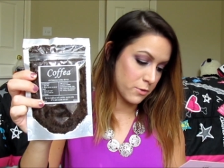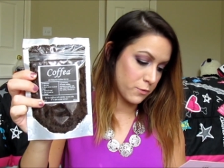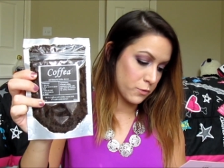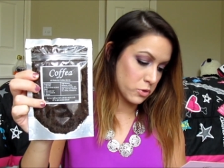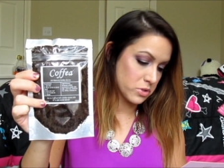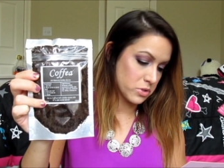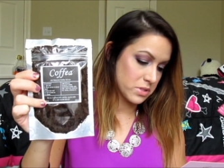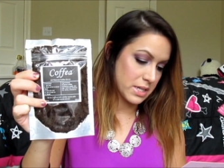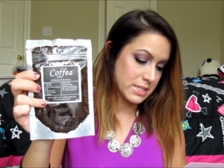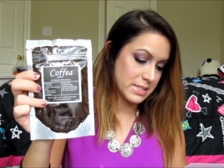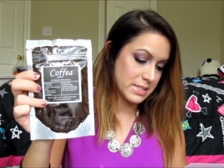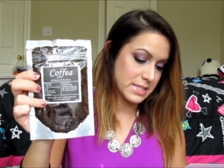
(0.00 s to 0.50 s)
the
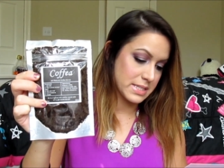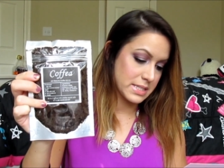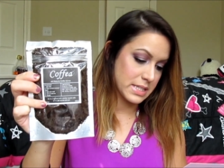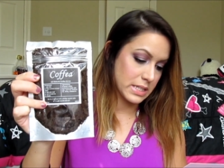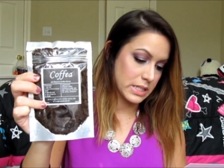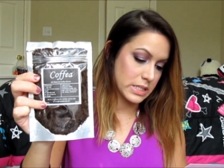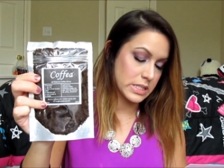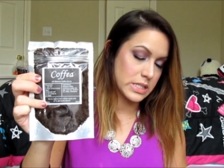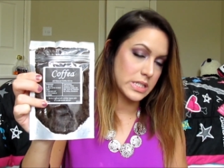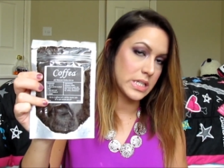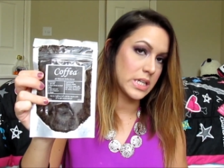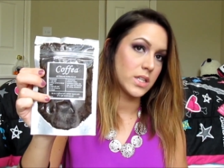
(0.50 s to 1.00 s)
full size is
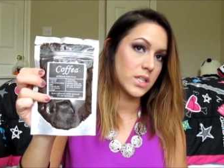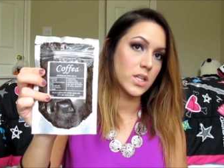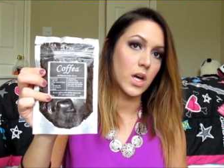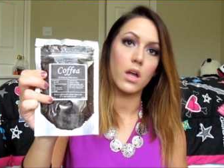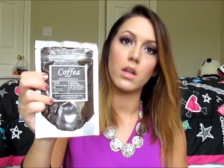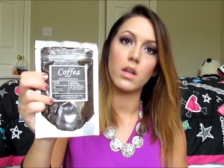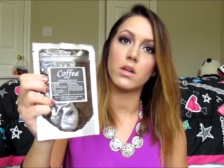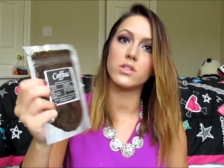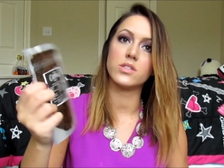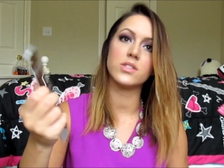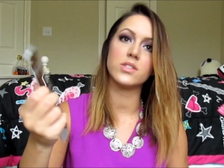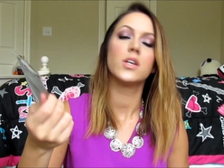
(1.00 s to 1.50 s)

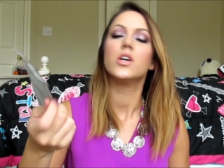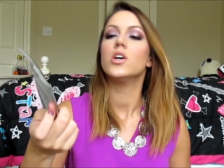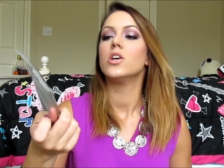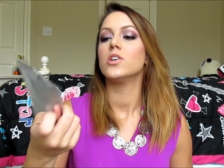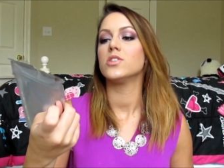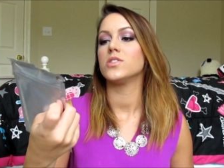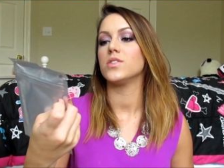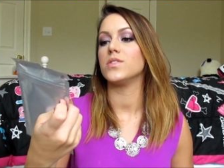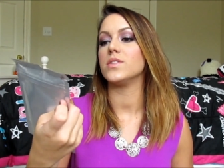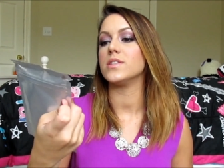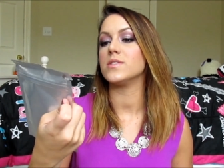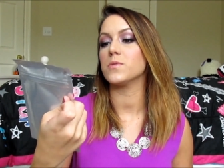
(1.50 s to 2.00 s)
$16.
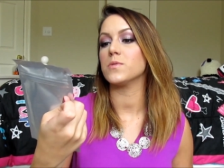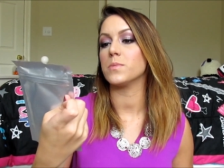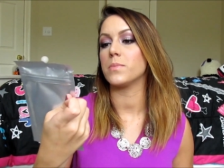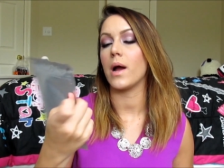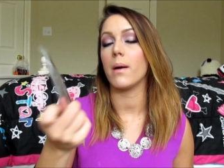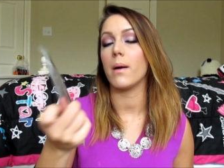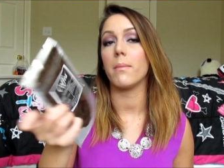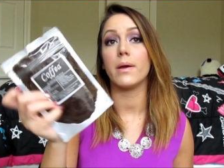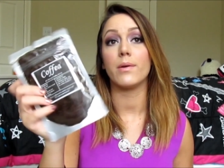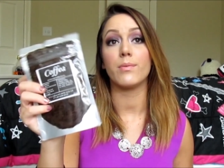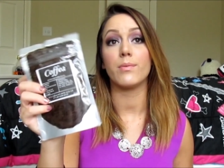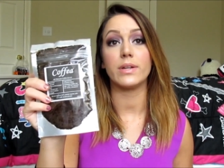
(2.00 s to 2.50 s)
So this would
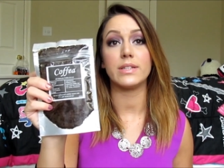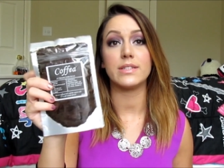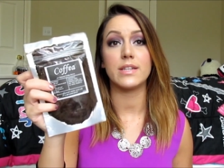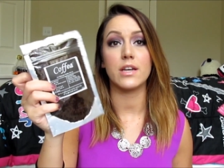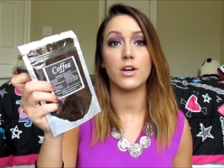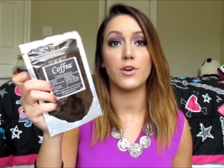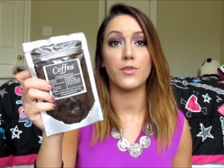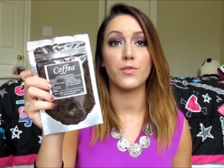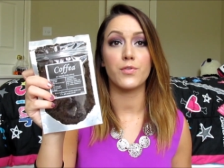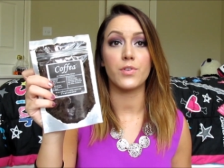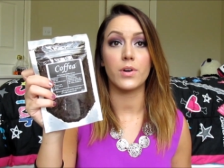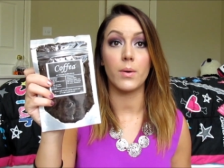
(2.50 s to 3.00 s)
probably
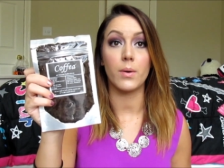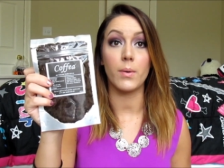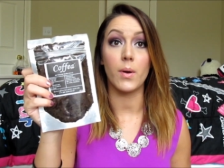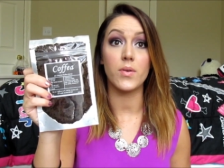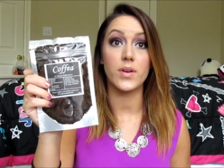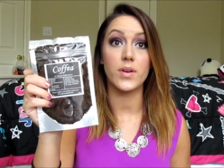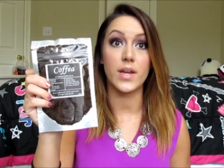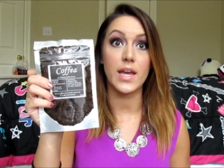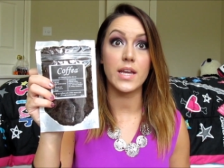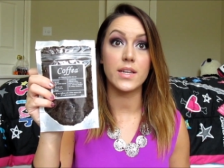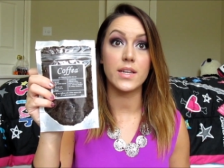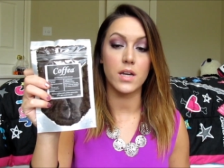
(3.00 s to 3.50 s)
retail for
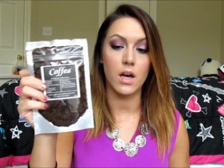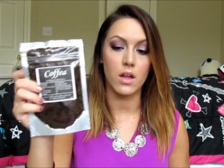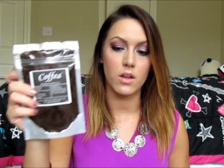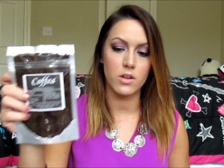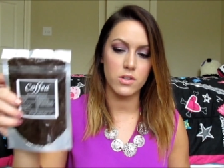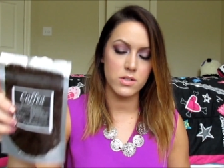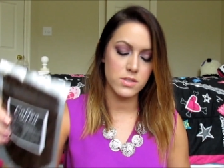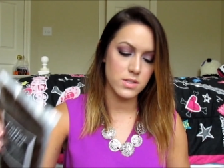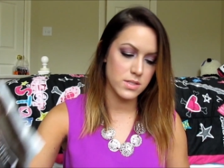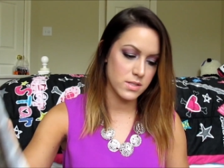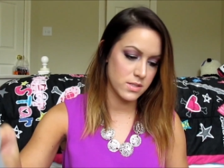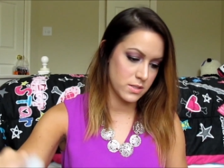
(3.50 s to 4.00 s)
around
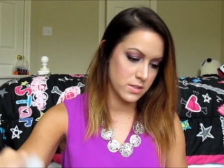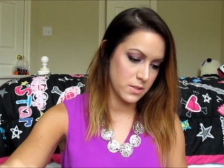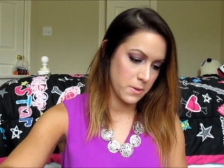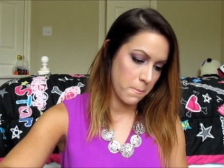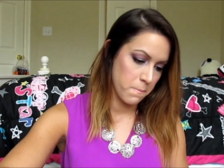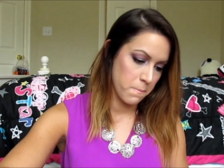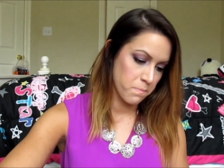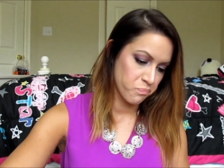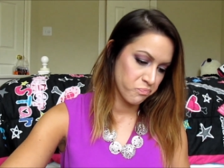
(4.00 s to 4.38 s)
$8.